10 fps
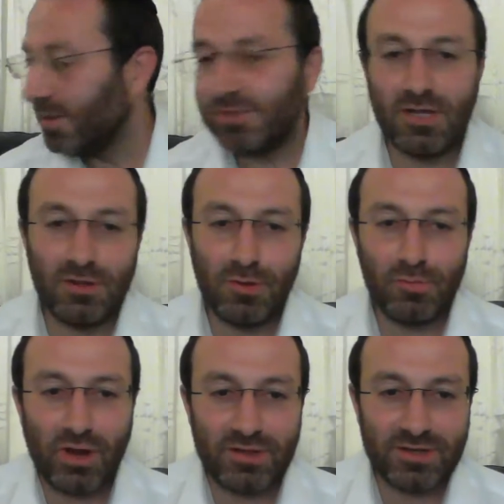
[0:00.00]
Shalom,
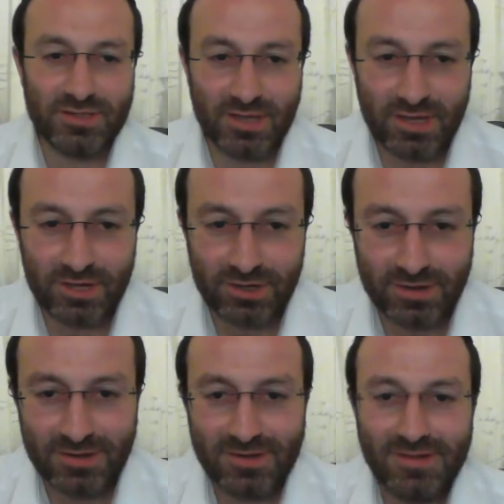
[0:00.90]
brother Zakir.
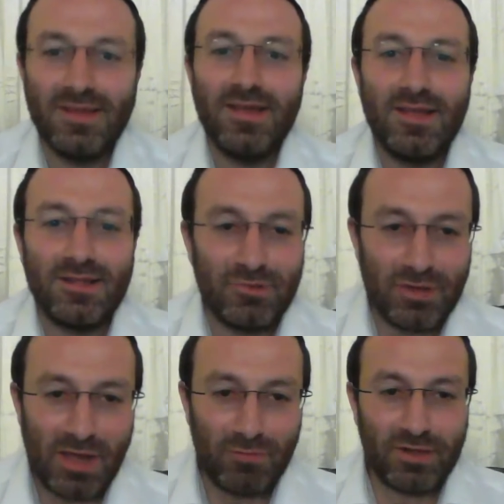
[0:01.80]

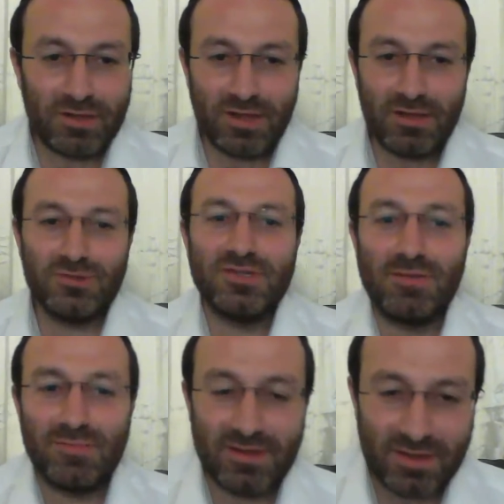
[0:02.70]
Today I want to tell you
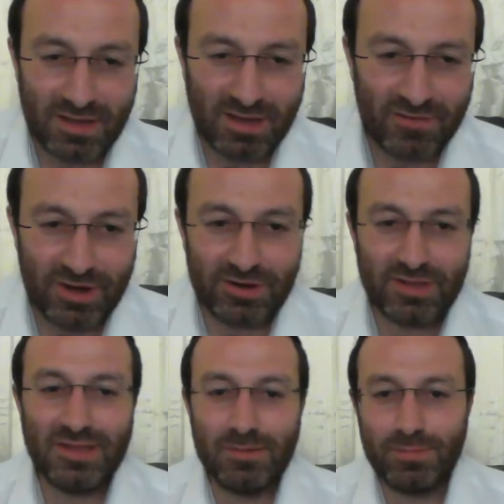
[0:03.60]
something like a very
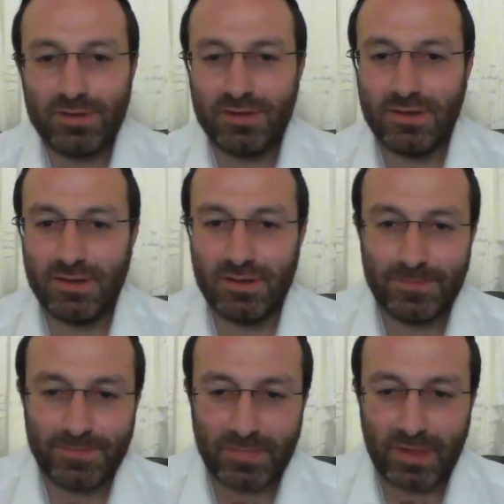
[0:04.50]
deep
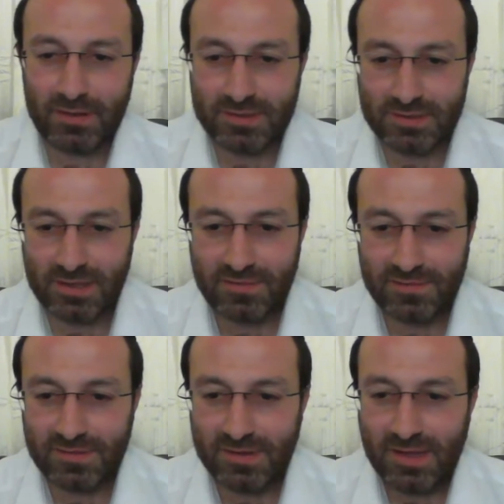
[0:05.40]

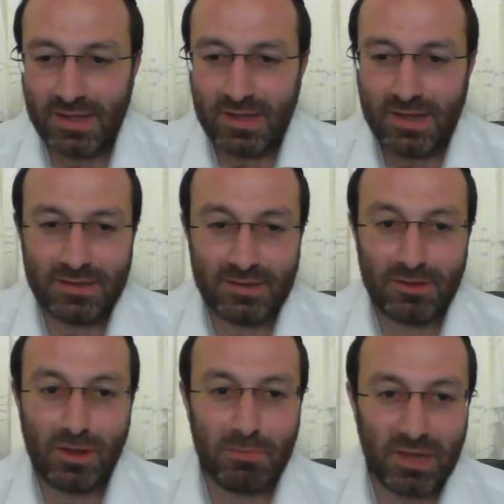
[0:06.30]
stuff, and
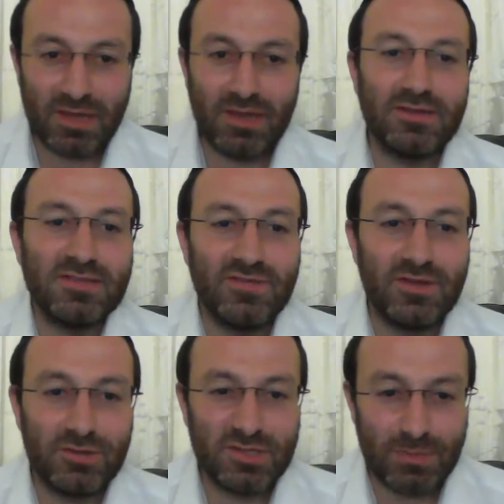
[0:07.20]
I'm making this
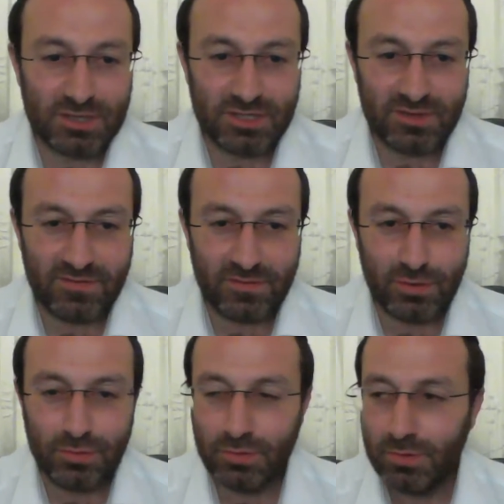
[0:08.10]
video especially for
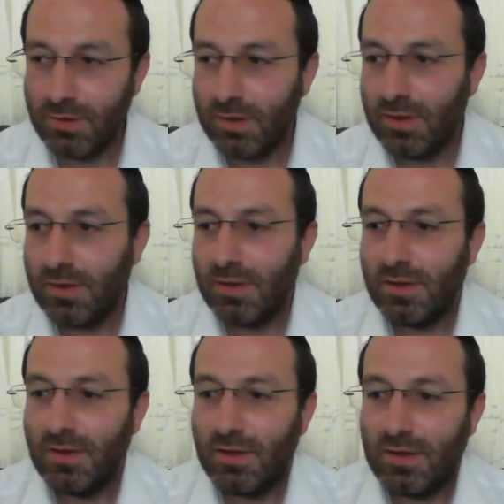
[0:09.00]
you.
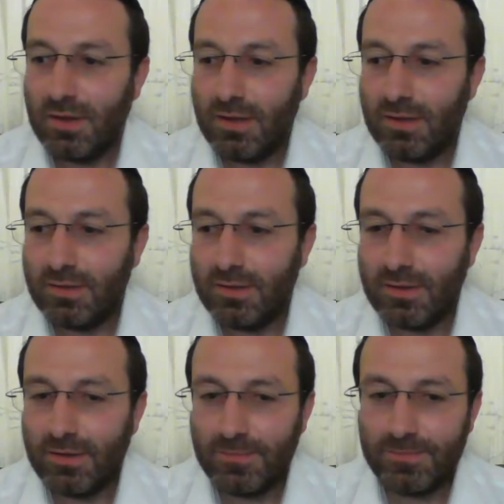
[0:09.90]
And
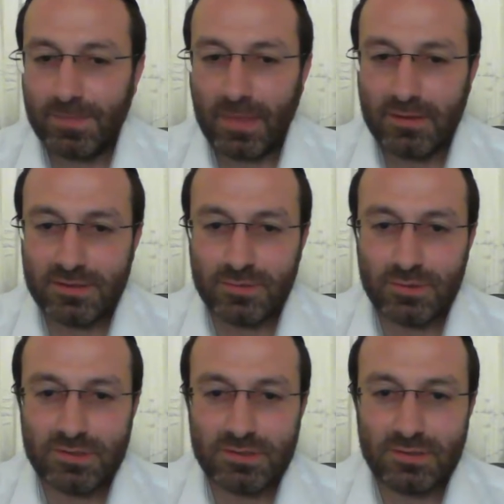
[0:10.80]
this
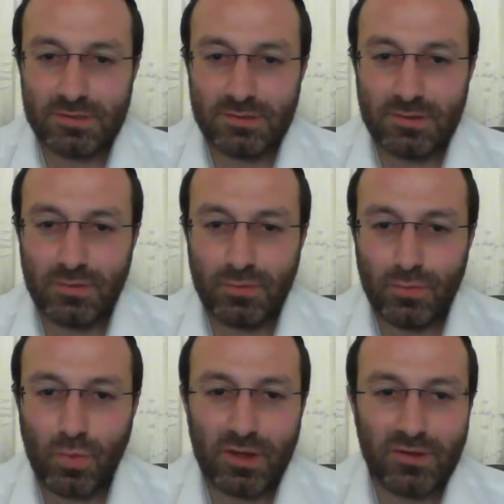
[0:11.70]
was
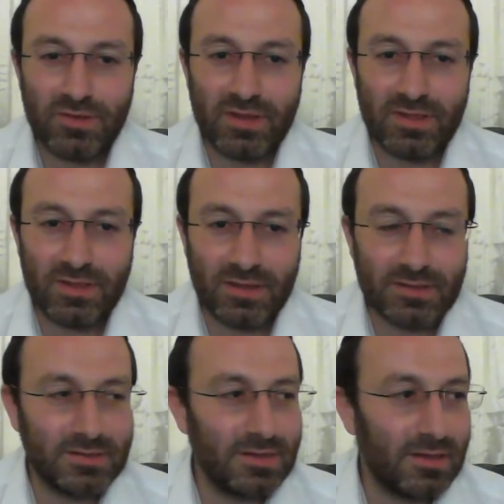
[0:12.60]
one of the
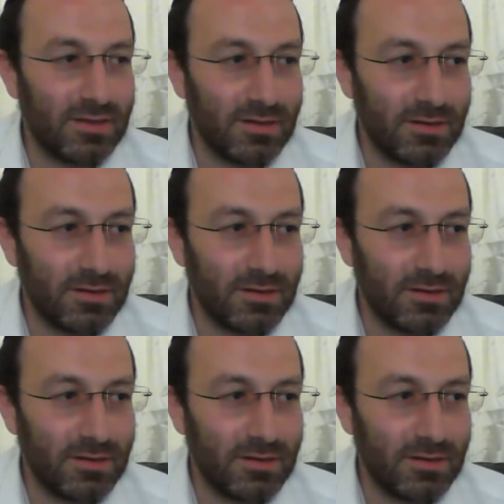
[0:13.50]
things that